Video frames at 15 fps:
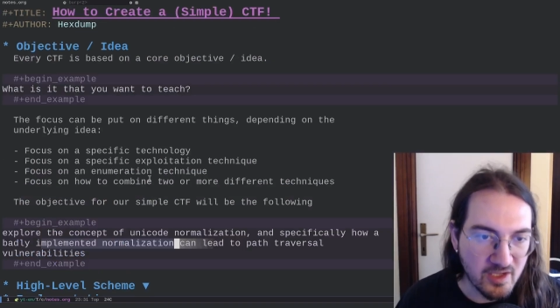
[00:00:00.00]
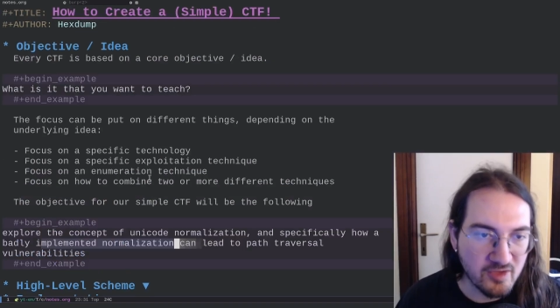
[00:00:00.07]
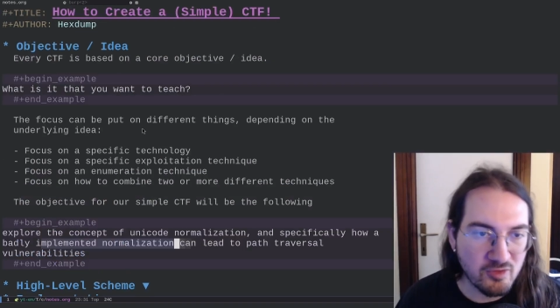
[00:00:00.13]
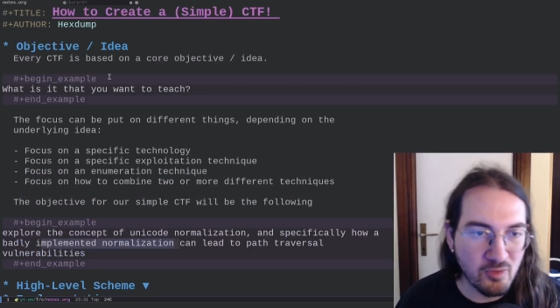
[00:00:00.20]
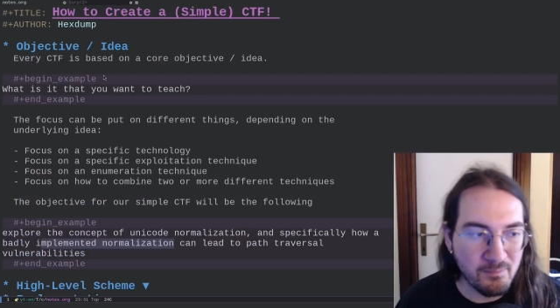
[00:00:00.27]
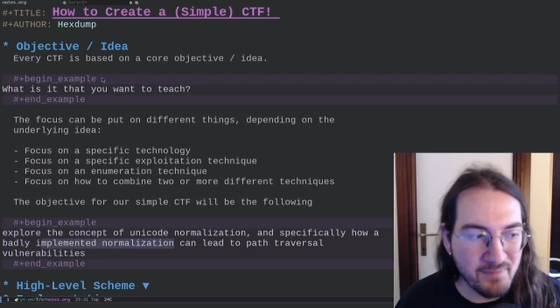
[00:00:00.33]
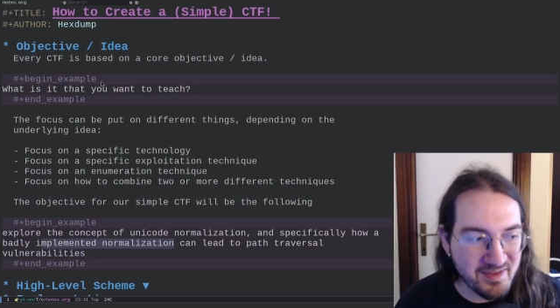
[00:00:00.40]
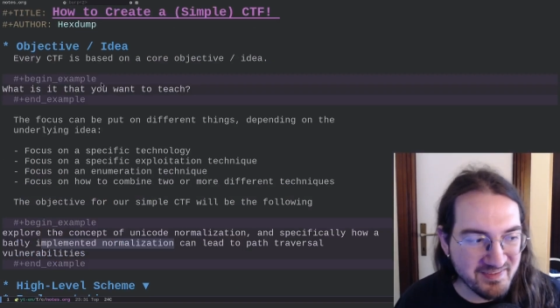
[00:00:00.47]

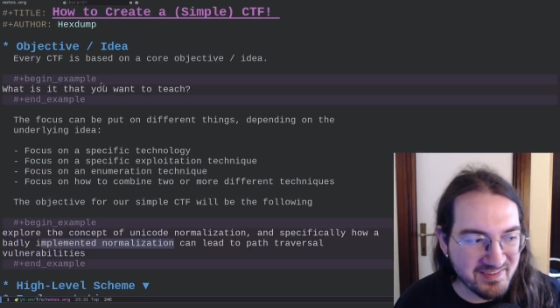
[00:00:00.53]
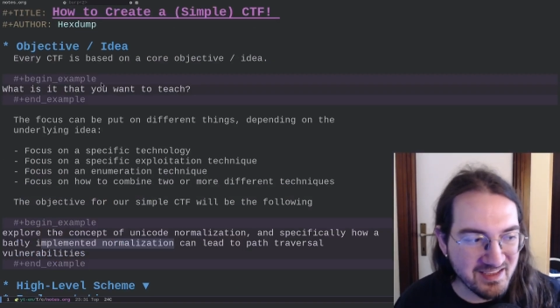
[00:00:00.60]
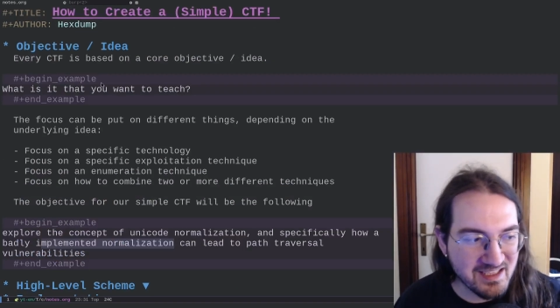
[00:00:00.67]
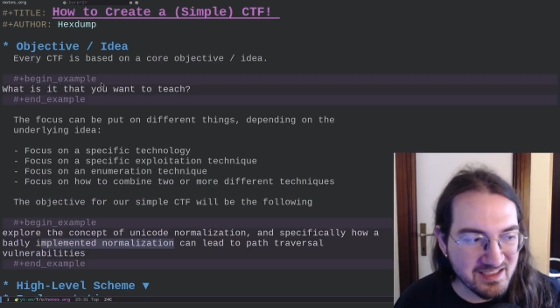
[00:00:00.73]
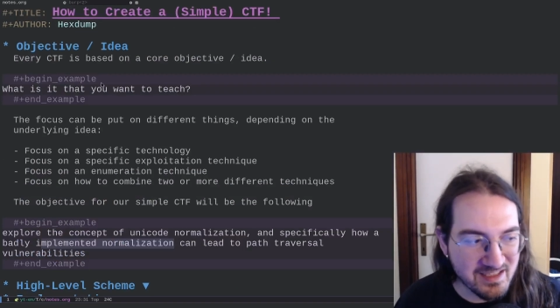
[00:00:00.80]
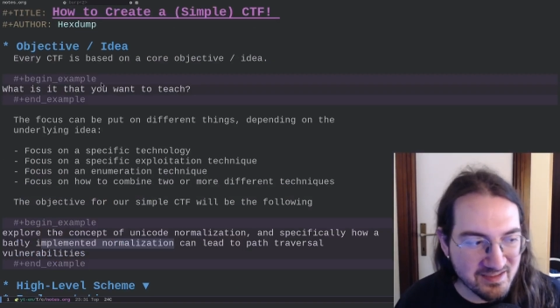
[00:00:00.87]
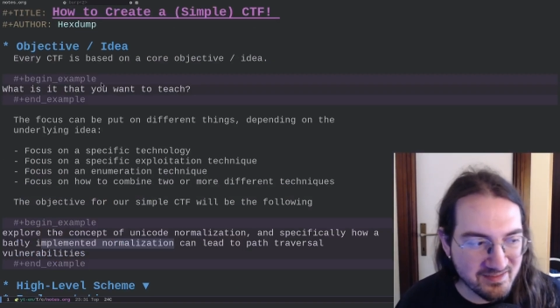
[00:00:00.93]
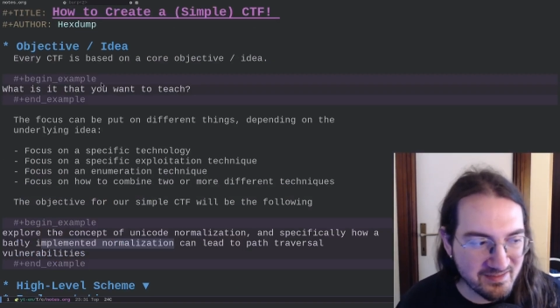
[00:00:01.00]
So
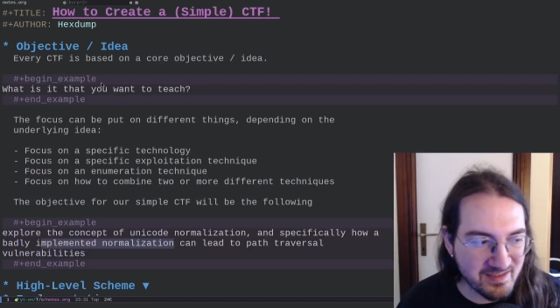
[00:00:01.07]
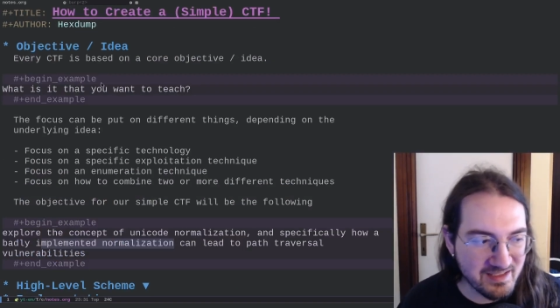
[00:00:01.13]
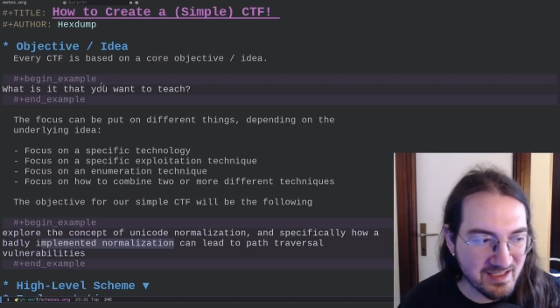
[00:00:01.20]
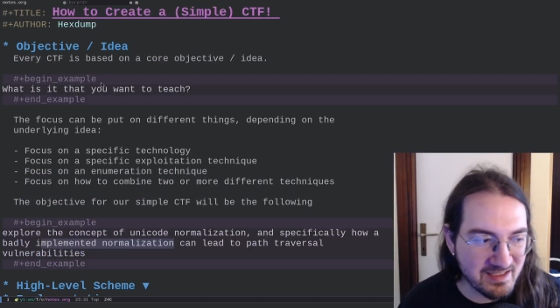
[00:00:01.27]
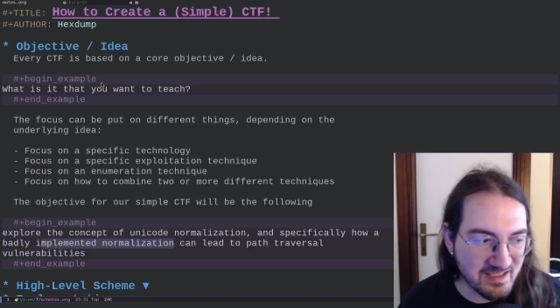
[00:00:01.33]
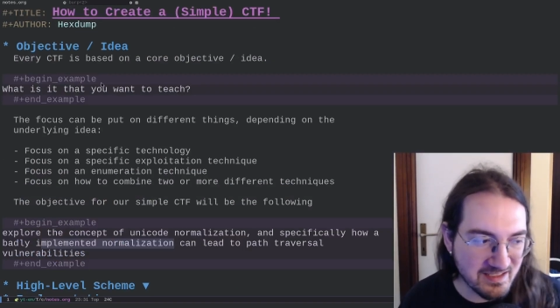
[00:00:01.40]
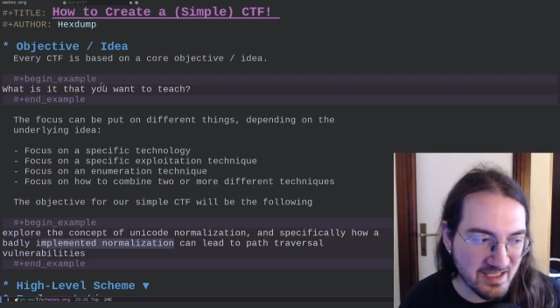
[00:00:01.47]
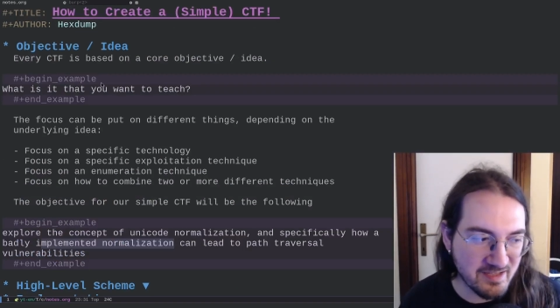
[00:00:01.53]
basically that's the
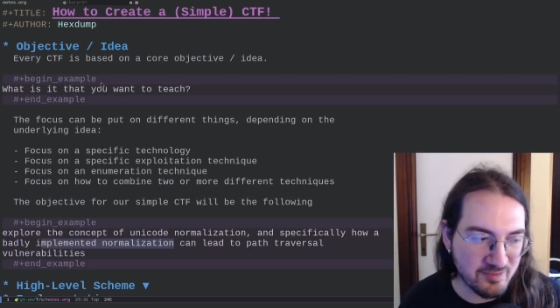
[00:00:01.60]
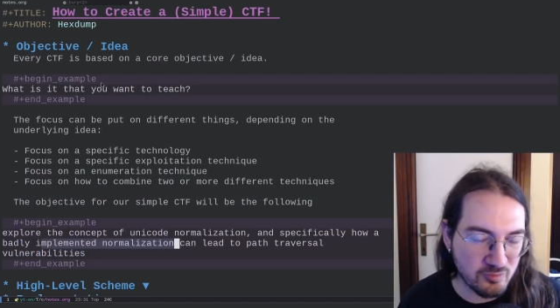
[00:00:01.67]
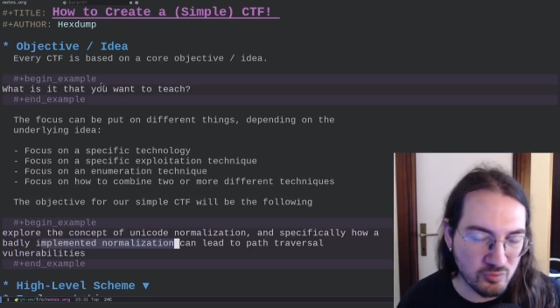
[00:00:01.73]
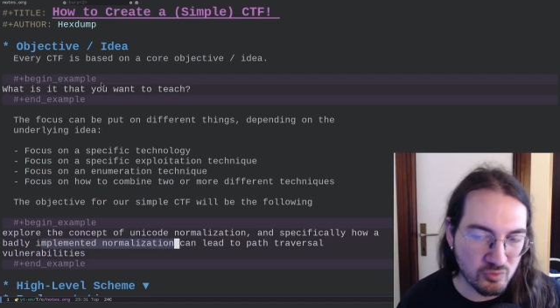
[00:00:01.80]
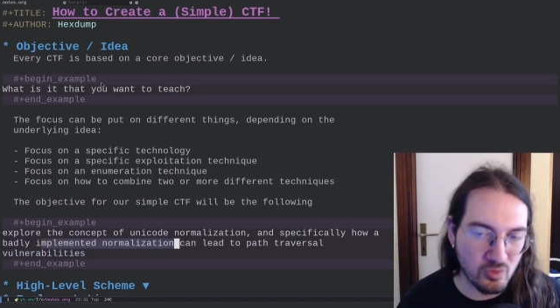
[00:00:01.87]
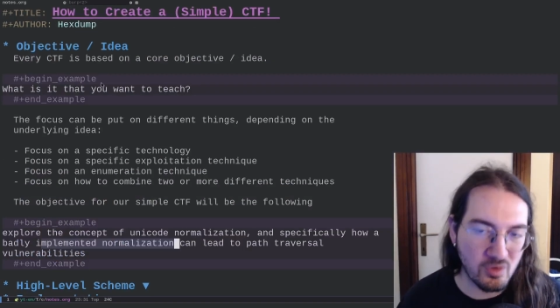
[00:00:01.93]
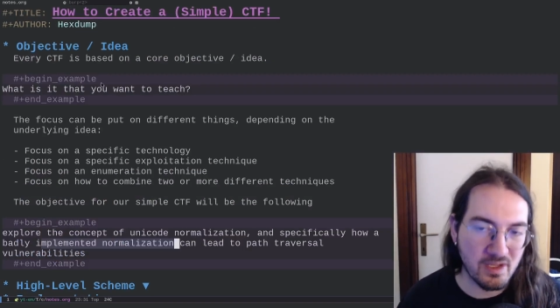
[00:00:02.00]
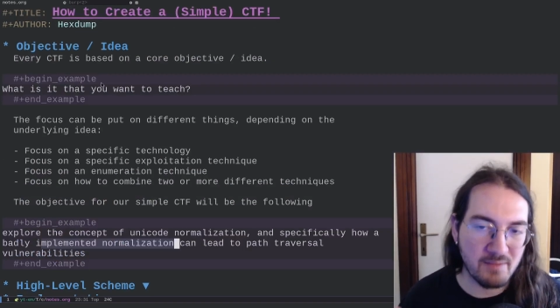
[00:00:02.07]
idea. The idea is to
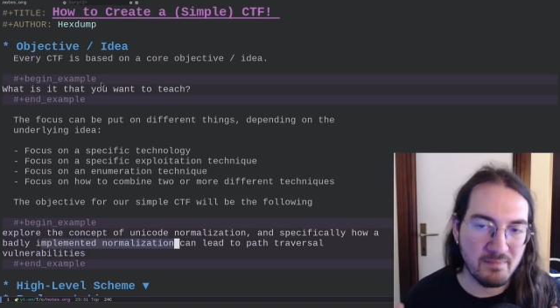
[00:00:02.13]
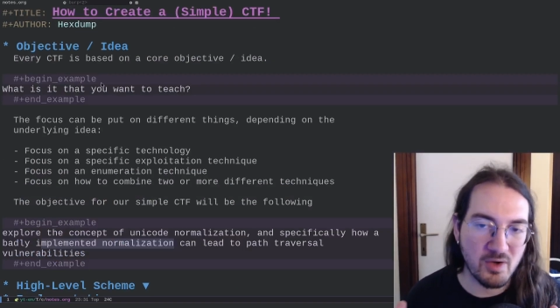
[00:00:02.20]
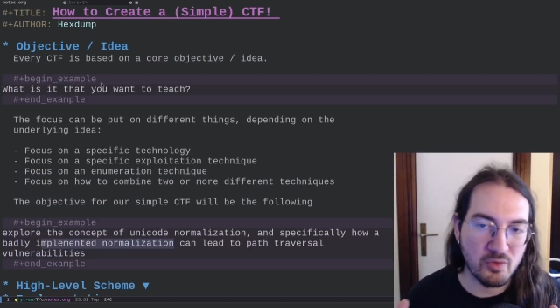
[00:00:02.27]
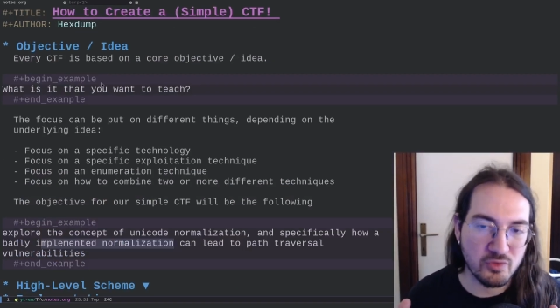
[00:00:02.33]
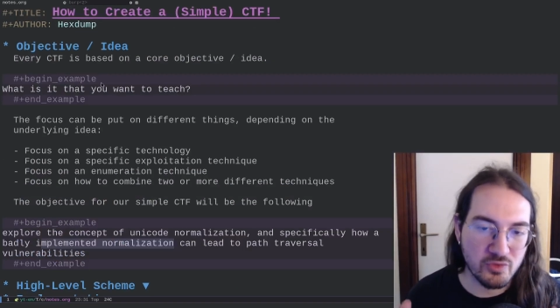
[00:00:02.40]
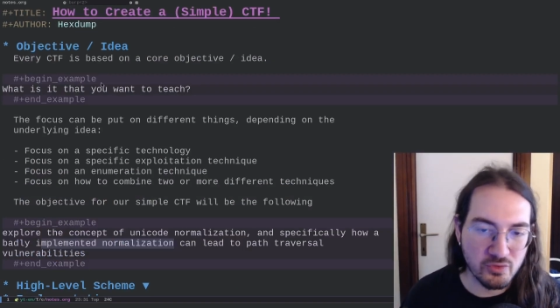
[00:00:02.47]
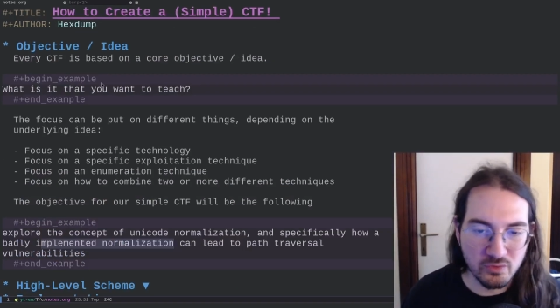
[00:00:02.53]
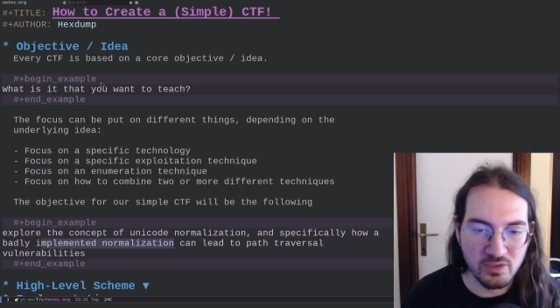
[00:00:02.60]
talk
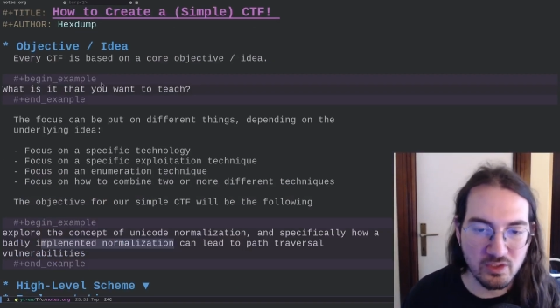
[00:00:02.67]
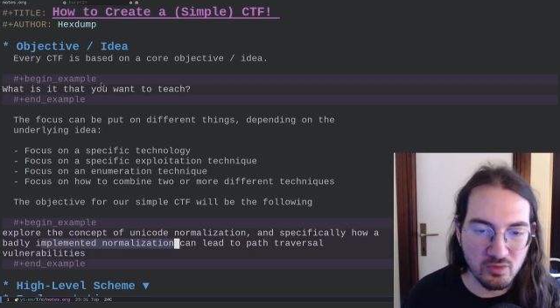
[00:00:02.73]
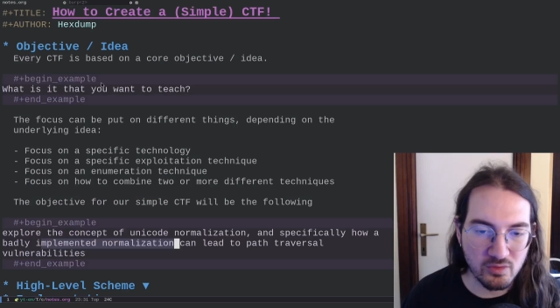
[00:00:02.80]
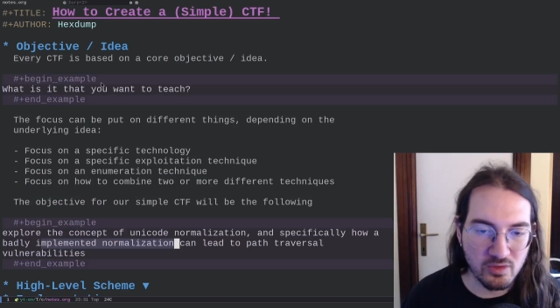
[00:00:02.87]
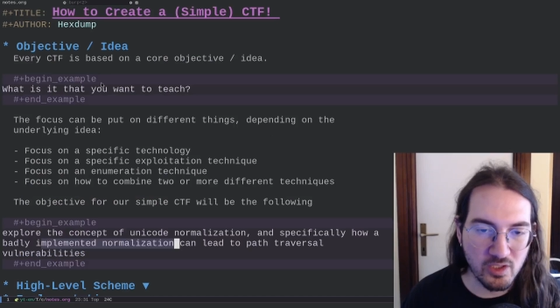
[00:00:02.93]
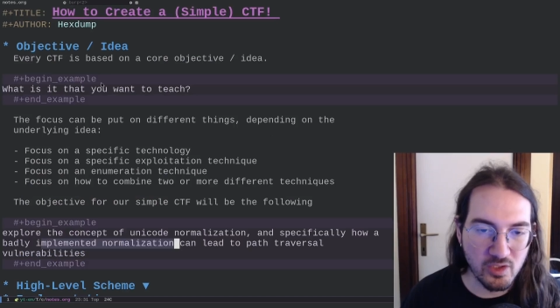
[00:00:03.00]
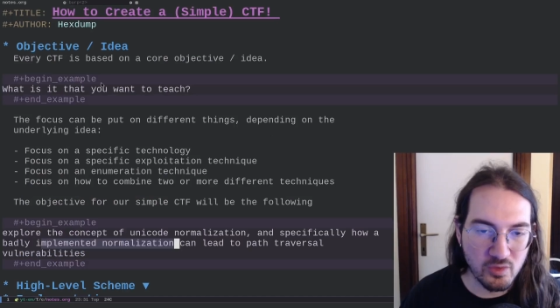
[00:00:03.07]
about unicode